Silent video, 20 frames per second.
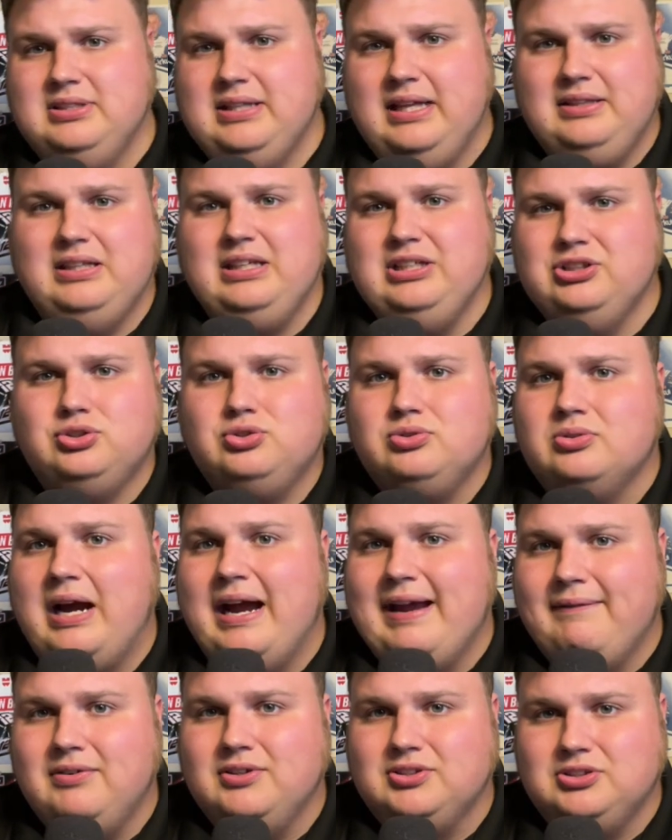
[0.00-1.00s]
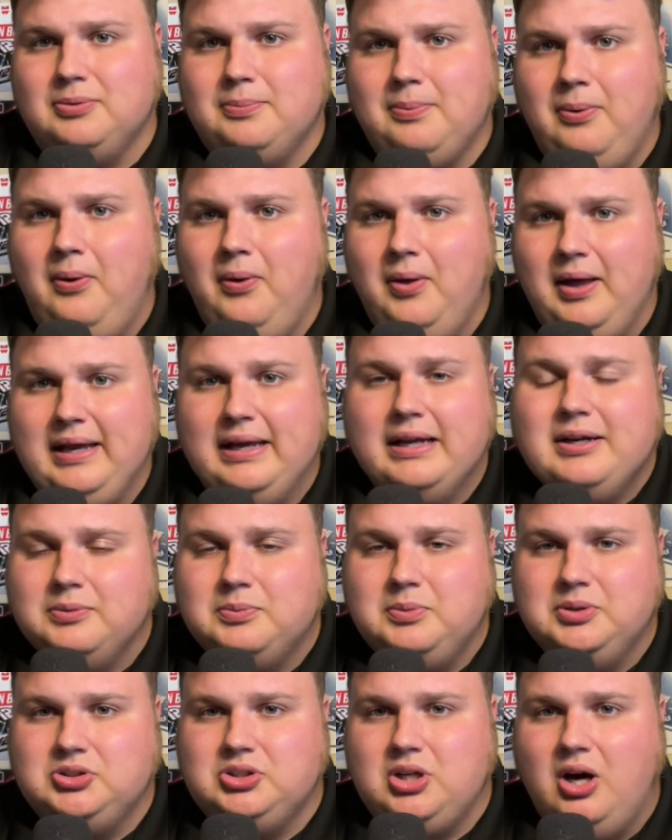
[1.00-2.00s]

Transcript: that these drivers are playing which